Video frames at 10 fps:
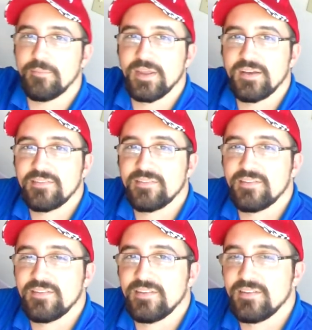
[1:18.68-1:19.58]
next
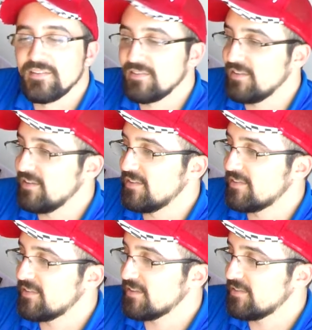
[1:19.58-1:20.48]
is the
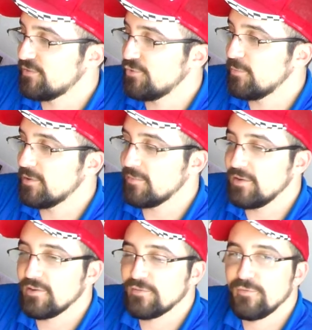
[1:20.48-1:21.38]

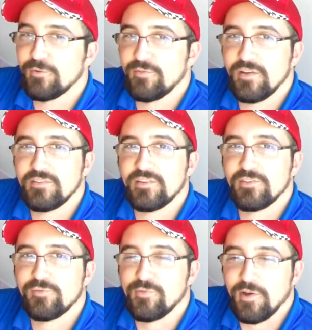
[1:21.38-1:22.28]
62mm Ford Racing
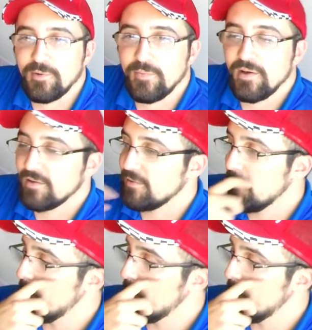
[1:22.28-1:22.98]
throttle body.